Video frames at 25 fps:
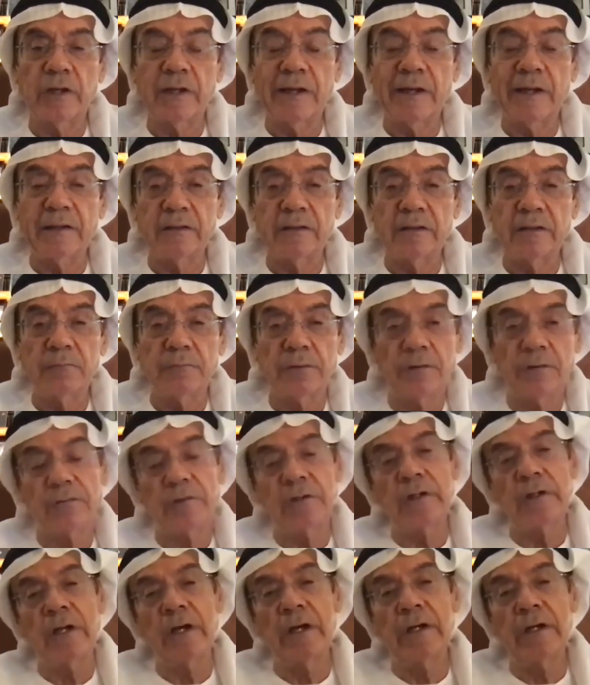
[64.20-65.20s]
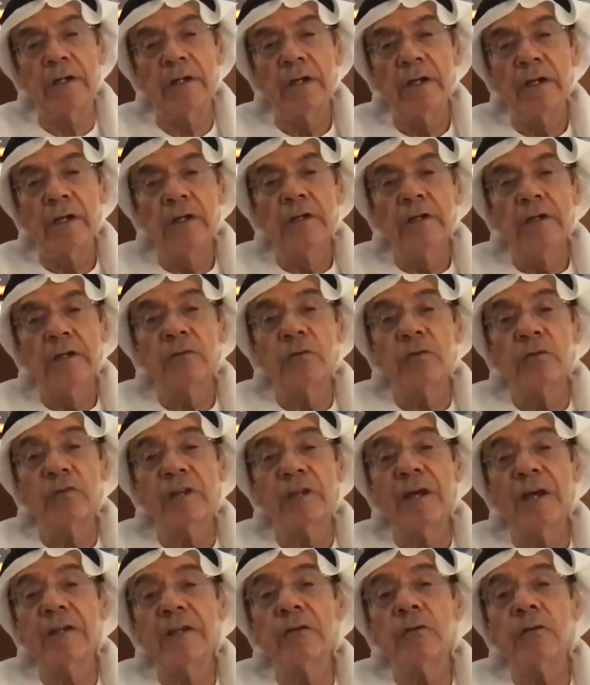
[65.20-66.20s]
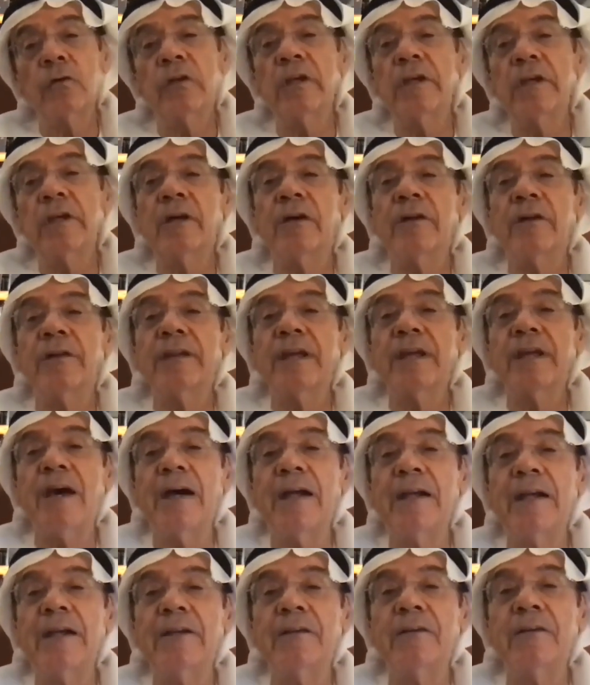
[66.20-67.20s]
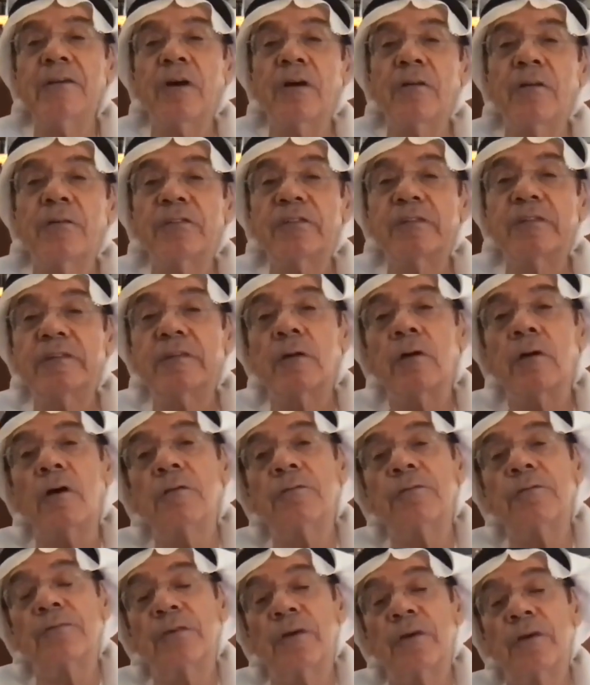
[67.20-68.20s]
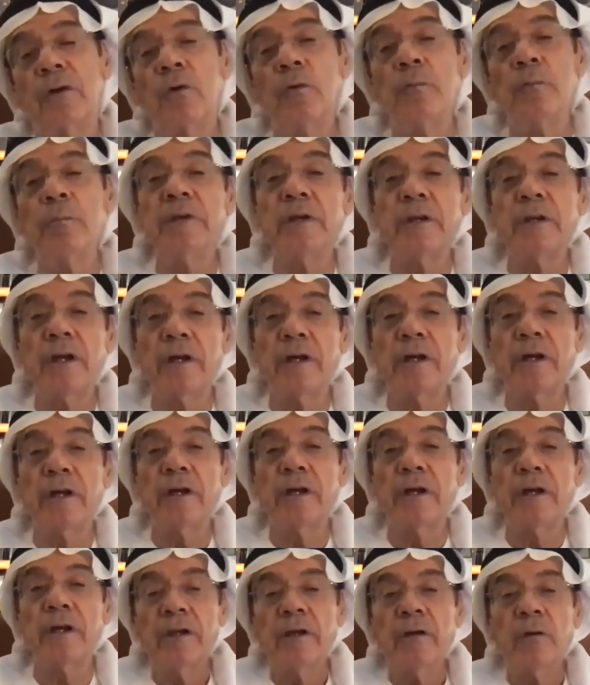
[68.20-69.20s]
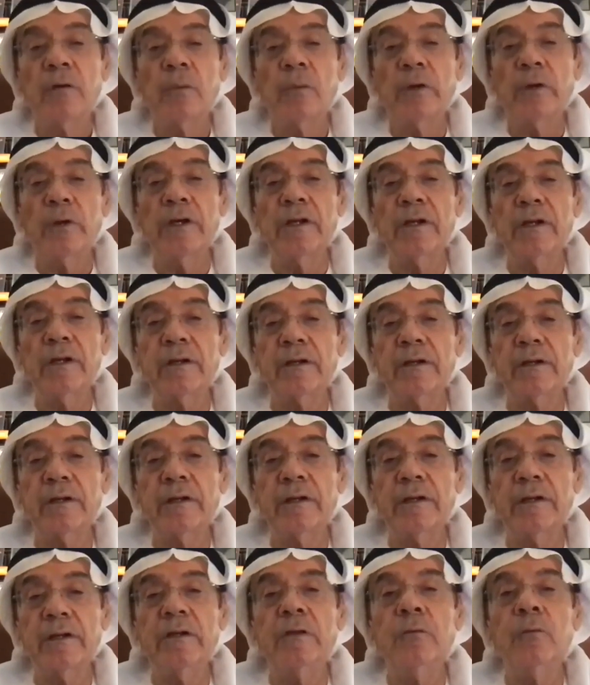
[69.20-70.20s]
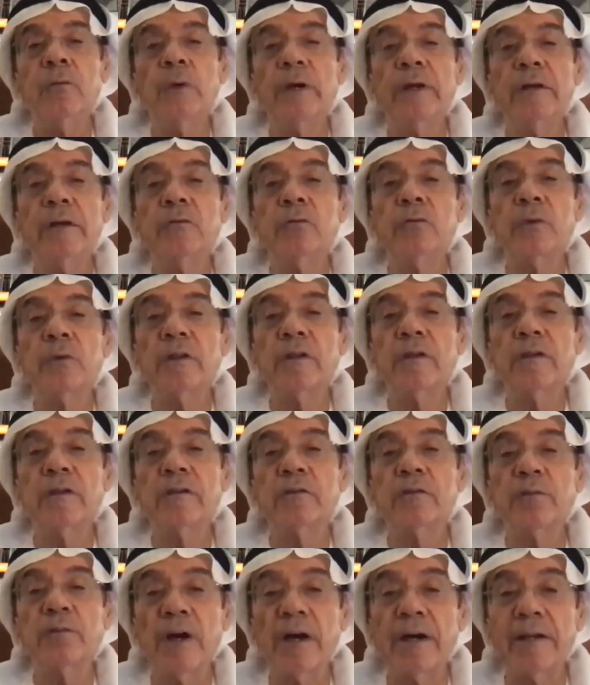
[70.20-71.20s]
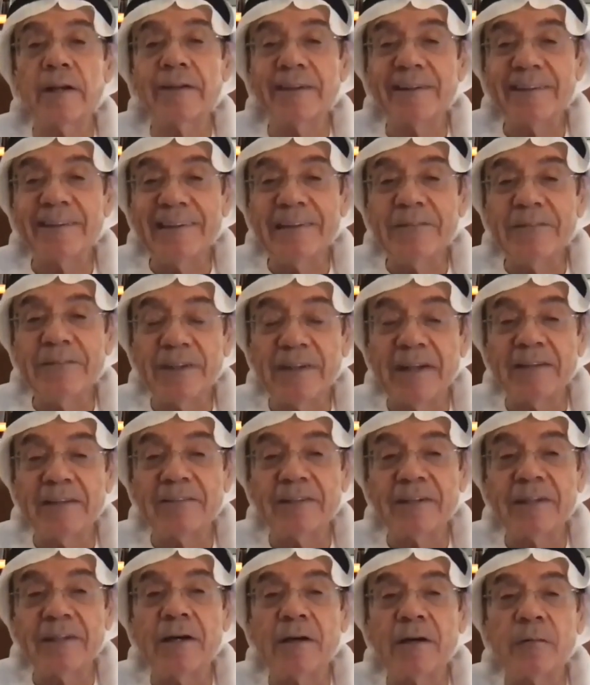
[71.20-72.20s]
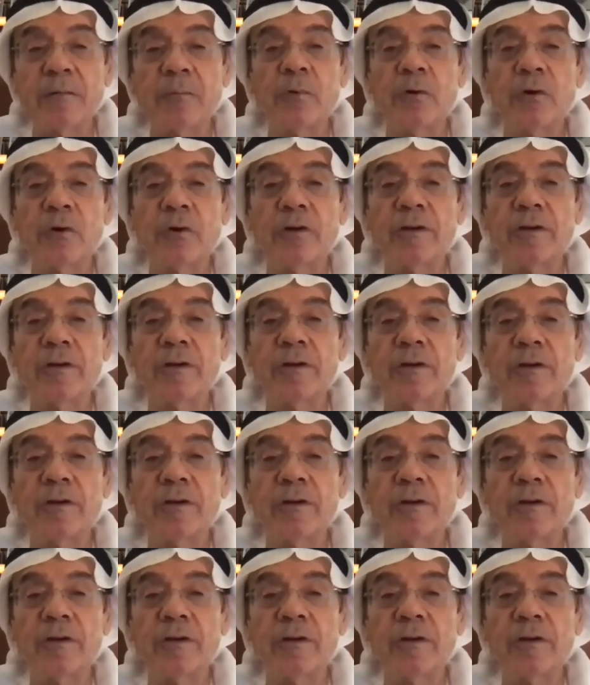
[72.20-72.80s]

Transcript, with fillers: in 1959 to start looking on the island of, of uh, Umm where he went with his father even as a young boy